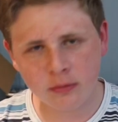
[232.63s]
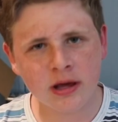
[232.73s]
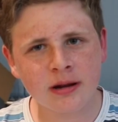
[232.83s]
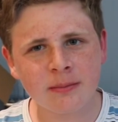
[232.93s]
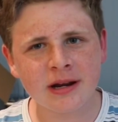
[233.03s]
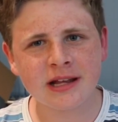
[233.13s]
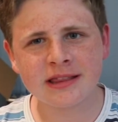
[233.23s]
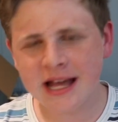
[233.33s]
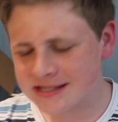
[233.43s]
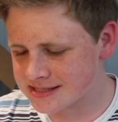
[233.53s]
a minute.
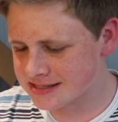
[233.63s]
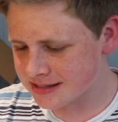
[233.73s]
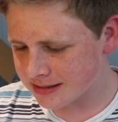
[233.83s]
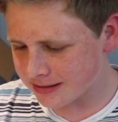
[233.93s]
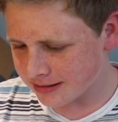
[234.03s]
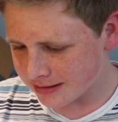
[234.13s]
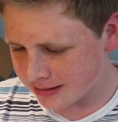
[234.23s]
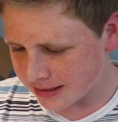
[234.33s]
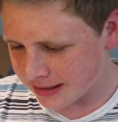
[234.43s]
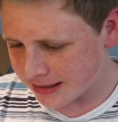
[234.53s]
That's
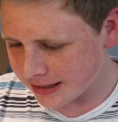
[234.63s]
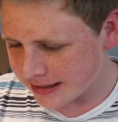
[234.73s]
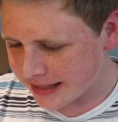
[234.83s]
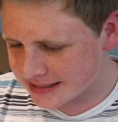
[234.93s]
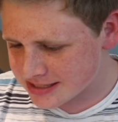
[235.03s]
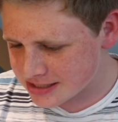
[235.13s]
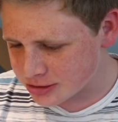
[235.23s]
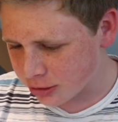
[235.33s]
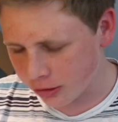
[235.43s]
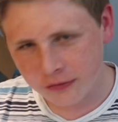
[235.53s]
his
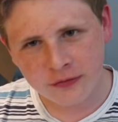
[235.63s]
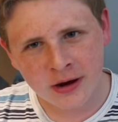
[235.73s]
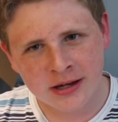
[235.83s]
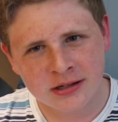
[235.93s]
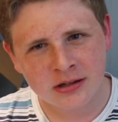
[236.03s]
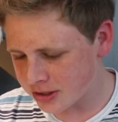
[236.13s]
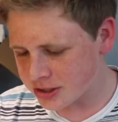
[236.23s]
girlfriend?